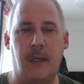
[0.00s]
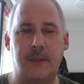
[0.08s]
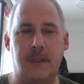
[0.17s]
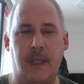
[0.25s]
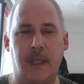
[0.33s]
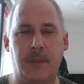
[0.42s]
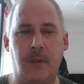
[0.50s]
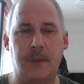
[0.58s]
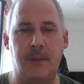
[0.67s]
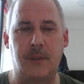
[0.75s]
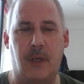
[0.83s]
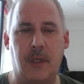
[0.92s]
Today I'm
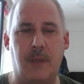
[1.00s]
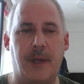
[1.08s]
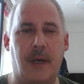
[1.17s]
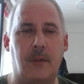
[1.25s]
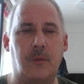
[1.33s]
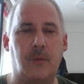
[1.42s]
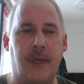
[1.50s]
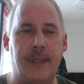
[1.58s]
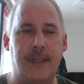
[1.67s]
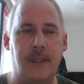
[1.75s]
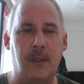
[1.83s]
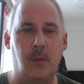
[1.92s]
going to talk about
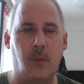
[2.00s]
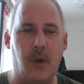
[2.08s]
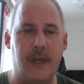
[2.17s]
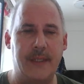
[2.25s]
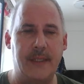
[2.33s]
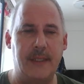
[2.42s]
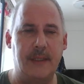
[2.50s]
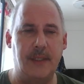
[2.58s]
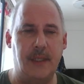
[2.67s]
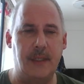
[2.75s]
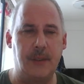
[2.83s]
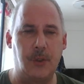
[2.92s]
writing what is
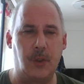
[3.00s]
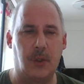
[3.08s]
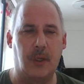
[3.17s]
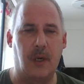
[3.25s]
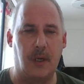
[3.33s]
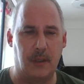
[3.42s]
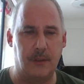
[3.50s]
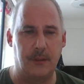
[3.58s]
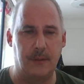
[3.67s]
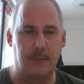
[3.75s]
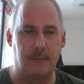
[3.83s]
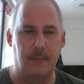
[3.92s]
in your heart.
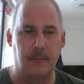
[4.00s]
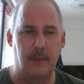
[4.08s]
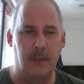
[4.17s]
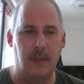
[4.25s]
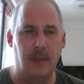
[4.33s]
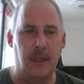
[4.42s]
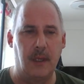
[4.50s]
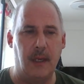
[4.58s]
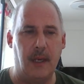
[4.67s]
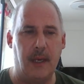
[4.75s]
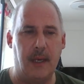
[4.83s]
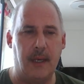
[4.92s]

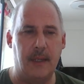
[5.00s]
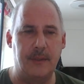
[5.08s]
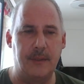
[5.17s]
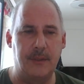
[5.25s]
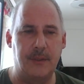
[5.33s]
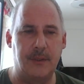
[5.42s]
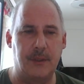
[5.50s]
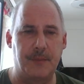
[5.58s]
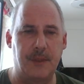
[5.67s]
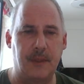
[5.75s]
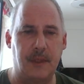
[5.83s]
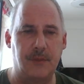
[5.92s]
And this is
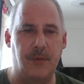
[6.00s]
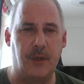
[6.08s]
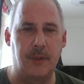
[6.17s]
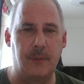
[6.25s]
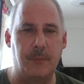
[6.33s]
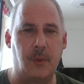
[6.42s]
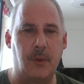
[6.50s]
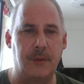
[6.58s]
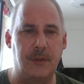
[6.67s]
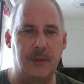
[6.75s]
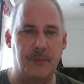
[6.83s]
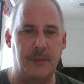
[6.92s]
something that's very
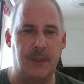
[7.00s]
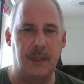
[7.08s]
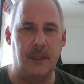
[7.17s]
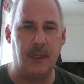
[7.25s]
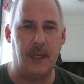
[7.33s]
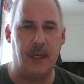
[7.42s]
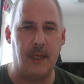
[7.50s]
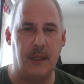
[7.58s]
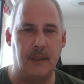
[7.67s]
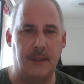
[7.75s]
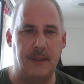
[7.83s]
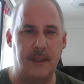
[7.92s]
important to me,
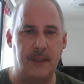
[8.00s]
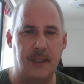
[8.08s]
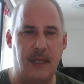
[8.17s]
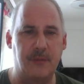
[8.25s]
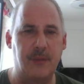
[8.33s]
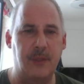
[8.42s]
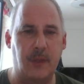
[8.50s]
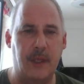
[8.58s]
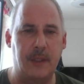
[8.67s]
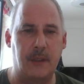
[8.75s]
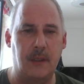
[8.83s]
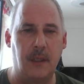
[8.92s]
and I think that every
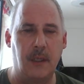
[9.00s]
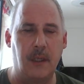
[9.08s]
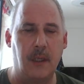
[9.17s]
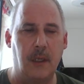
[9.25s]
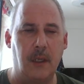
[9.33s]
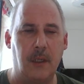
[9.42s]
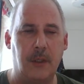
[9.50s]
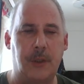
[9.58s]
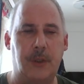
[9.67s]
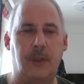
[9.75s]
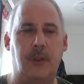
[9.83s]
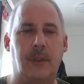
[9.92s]
writer
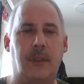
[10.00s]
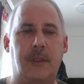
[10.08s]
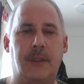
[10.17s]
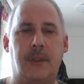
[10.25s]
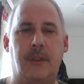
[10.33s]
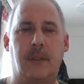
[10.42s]
should